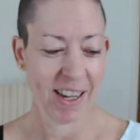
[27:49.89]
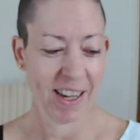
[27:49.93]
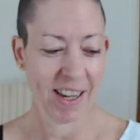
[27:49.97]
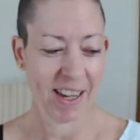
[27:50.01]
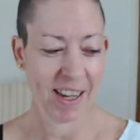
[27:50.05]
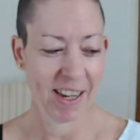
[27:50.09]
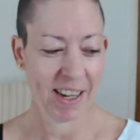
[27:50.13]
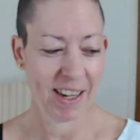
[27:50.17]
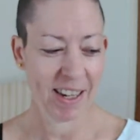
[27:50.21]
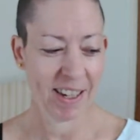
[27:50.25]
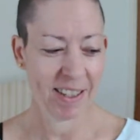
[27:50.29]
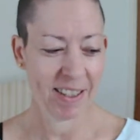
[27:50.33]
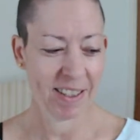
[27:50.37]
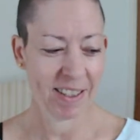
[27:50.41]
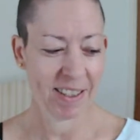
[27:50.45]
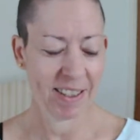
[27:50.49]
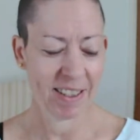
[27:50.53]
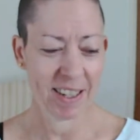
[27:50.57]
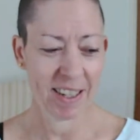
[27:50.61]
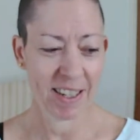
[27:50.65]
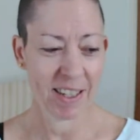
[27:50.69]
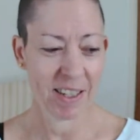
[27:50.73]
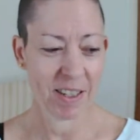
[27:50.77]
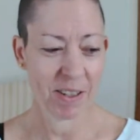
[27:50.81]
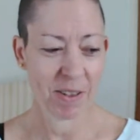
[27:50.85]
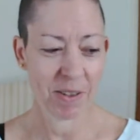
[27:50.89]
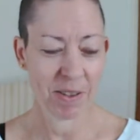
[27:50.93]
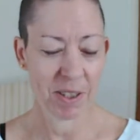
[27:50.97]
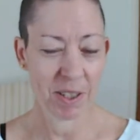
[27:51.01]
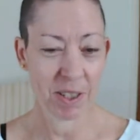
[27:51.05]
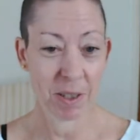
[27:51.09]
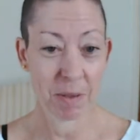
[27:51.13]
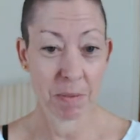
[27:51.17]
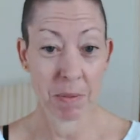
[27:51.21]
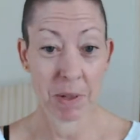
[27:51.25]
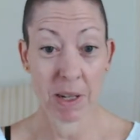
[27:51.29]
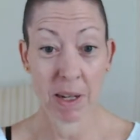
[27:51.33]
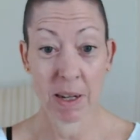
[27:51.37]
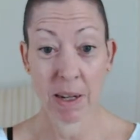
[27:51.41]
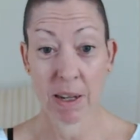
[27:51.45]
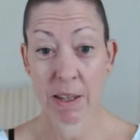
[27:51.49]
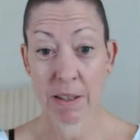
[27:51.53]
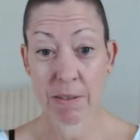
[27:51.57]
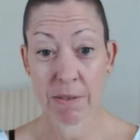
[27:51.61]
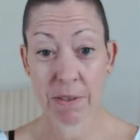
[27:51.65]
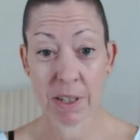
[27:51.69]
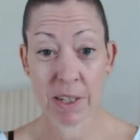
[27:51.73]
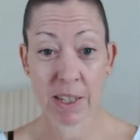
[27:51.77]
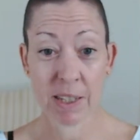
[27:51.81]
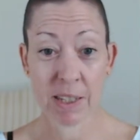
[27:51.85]
And this lady contacted me, are
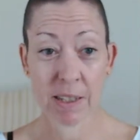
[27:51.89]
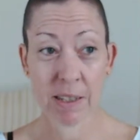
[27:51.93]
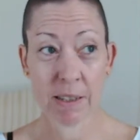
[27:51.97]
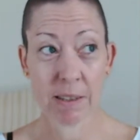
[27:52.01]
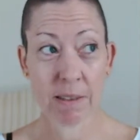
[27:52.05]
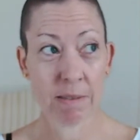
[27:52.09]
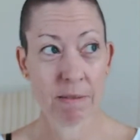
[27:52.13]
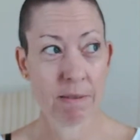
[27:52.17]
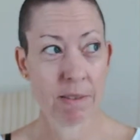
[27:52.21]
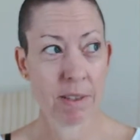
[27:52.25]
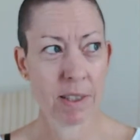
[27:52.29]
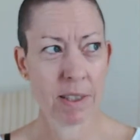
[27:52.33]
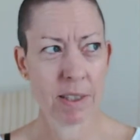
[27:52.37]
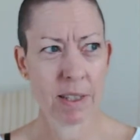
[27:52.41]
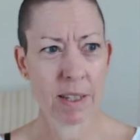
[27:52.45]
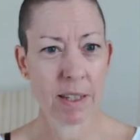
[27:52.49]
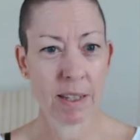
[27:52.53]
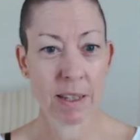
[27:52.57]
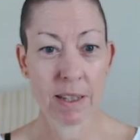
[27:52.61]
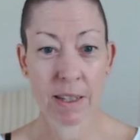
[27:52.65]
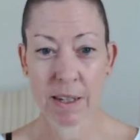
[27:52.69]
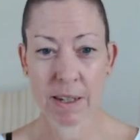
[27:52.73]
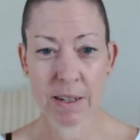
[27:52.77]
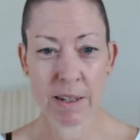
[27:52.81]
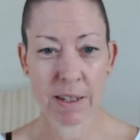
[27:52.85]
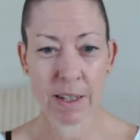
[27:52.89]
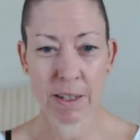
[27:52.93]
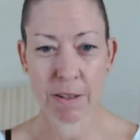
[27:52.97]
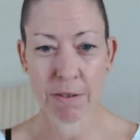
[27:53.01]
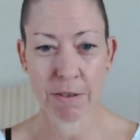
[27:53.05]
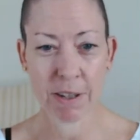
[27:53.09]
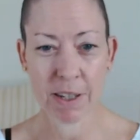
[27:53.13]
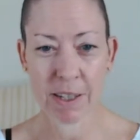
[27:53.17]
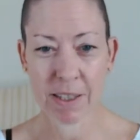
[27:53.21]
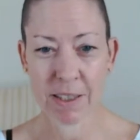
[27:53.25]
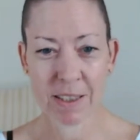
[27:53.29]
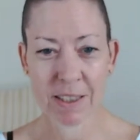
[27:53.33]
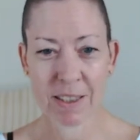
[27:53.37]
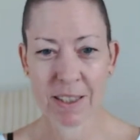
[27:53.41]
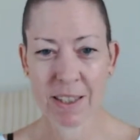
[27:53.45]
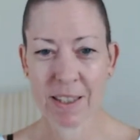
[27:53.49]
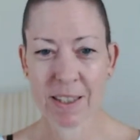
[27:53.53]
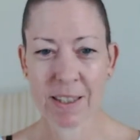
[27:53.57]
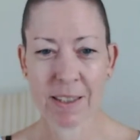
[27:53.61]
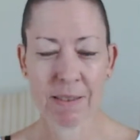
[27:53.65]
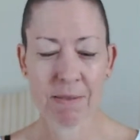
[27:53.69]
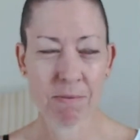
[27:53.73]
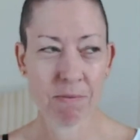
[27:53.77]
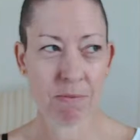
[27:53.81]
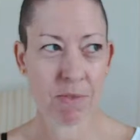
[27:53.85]
there any, is there any
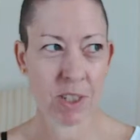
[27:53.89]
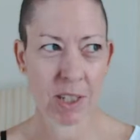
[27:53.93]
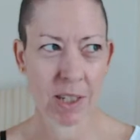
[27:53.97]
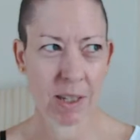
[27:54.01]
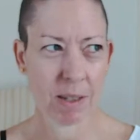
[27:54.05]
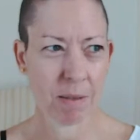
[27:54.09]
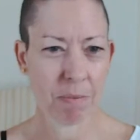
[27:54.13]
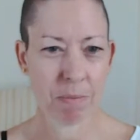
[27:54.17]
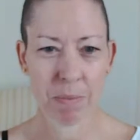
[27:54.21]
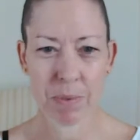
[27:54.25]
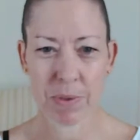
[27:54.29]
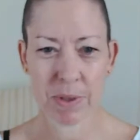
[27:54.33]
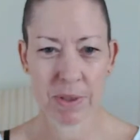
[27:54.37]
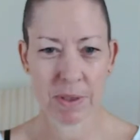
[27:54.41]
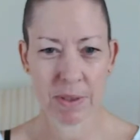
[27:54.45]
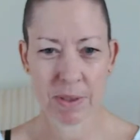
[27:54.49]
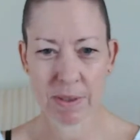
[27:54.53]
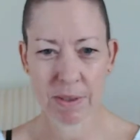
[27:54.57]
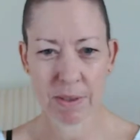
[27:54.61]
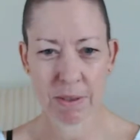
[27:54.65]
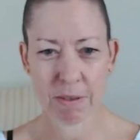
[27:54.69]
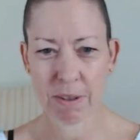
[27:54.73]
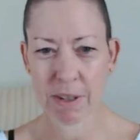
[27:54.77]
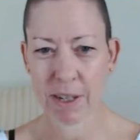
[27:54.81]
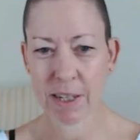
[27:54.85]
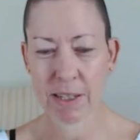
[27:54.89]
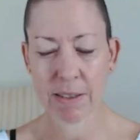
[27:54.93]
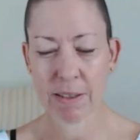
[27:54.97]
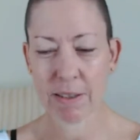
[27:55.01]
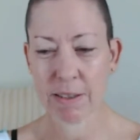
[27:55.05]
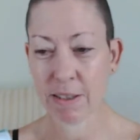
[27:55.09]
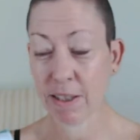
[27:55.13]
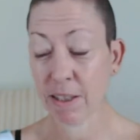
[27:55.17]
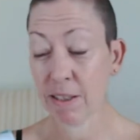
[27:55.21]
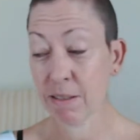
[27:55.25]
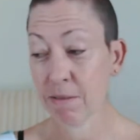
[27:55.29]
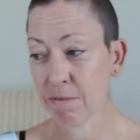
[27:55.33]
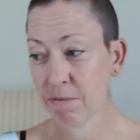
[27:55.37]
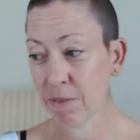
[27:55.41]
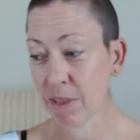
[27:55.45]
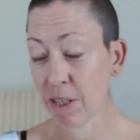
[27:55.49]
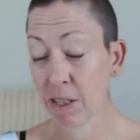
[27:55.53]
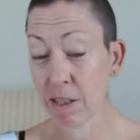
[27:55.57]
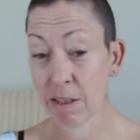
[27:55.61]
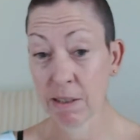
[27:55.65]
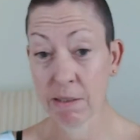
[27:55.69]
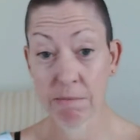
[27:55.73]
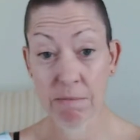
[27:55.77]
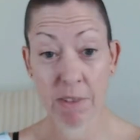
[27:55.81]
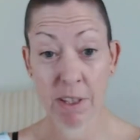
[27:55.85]
crazing chips, cracks? And
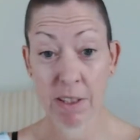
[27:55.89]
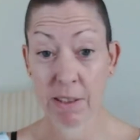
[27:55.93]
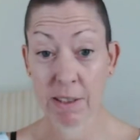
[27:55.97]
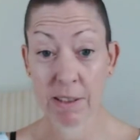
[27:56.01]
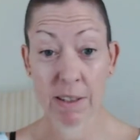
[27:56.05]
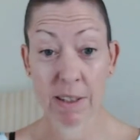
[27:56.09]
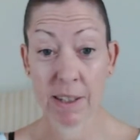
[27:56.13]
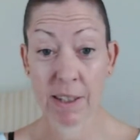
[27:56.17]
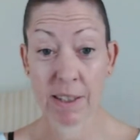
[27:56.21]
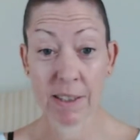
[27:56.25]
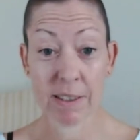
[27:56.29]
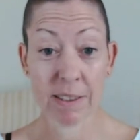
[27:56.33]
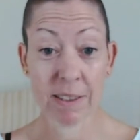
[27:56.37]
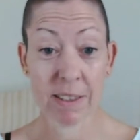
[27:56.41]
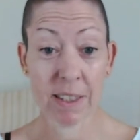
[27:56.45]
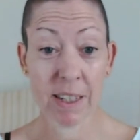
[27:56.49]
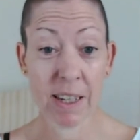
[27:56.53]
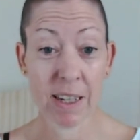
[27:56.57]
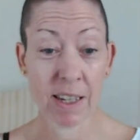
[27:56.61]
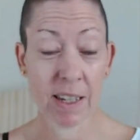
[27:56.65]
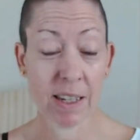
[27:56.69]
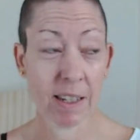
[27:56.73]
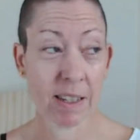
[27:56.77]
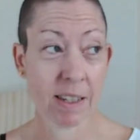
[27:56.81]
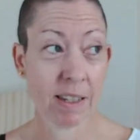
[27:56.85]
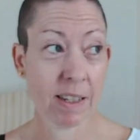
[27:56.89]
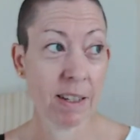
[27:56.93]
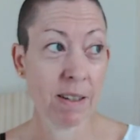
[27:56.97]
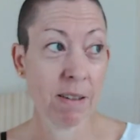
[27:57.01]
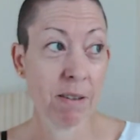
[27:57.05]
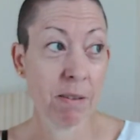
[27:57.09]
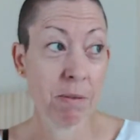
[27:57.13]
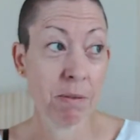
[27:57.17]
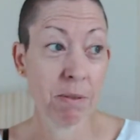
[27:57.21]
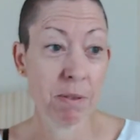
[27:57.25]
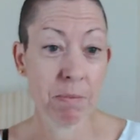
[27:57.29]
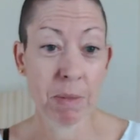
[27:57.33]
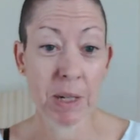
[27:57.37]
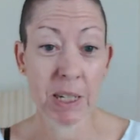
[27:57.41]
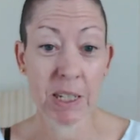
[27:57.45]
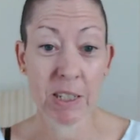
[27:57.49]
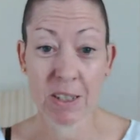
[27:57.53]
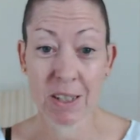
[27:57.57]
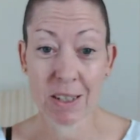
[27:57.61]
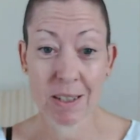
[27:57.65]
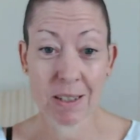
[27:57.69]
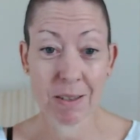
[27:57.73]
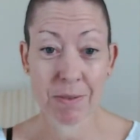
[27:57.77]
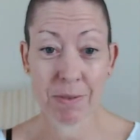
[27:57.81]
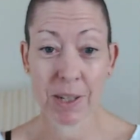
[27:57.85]
I, nothing I can see, you know, I'd
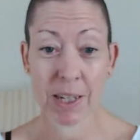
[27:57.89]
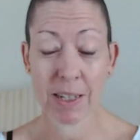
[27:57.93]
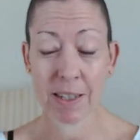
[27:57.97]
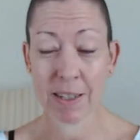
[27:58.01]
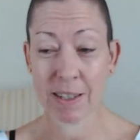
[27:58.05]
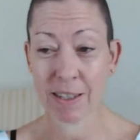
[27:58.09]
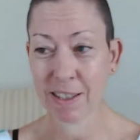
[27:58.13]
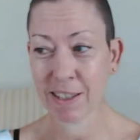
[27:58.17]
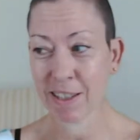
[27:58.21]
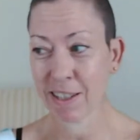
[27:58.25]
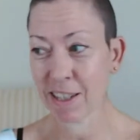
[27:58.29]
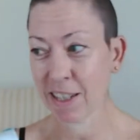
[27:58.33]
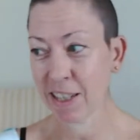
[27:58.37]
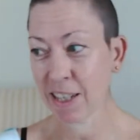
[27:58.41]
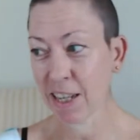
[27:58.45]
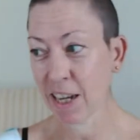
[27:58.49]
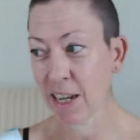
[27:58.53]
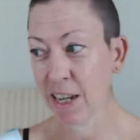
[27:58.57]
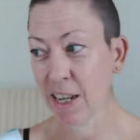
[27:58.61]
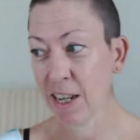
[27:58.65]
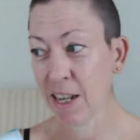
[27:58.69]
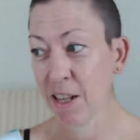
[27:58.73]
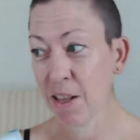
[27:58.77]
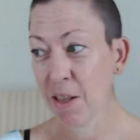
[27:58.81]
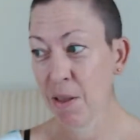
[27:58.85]
mentioned if it had anything like that.